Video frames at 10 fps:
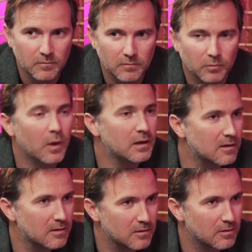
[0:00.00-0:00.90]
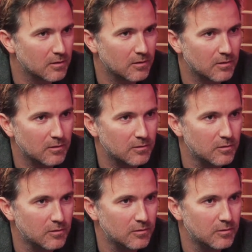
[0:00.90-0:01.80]
Right.
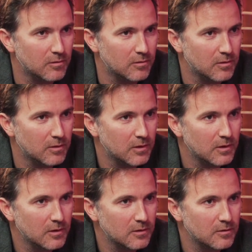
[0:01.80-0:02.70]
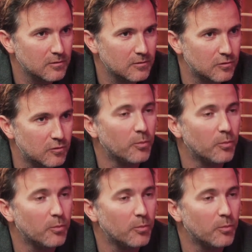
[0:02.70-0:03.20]
Of the